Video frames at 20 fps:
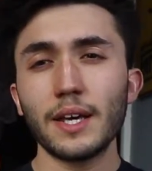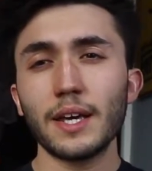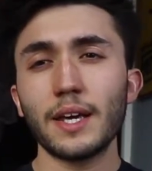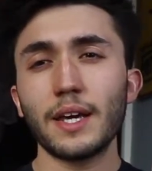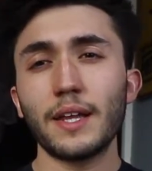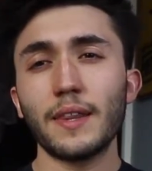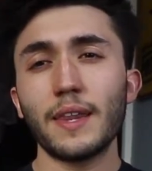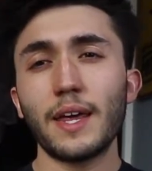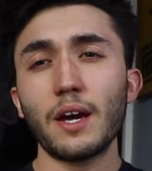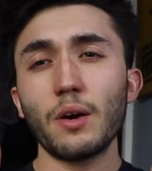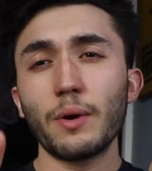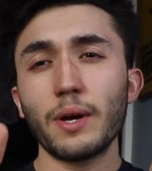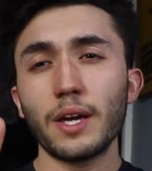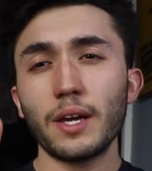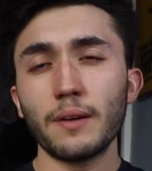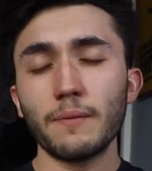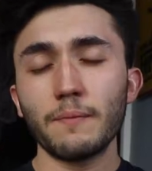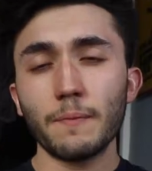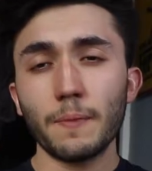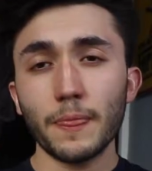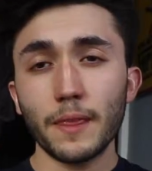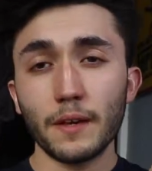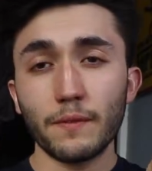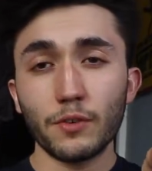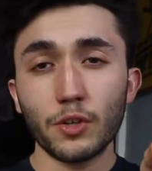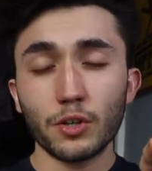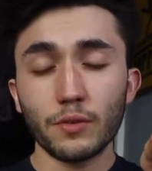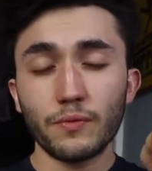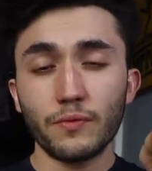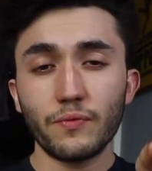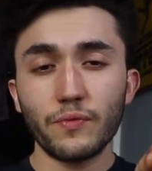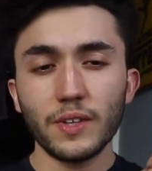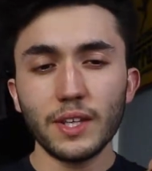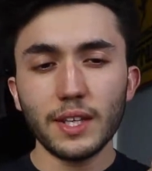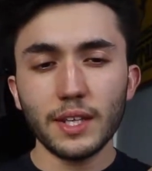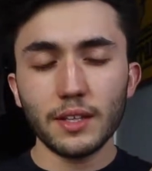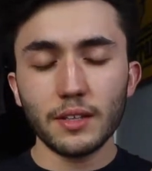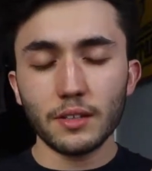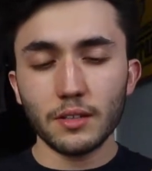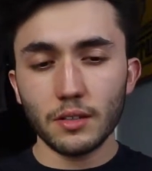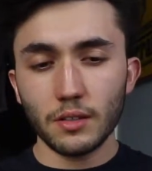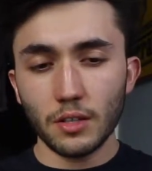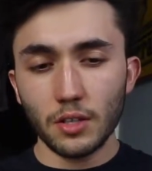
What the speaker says: And that way, if your feet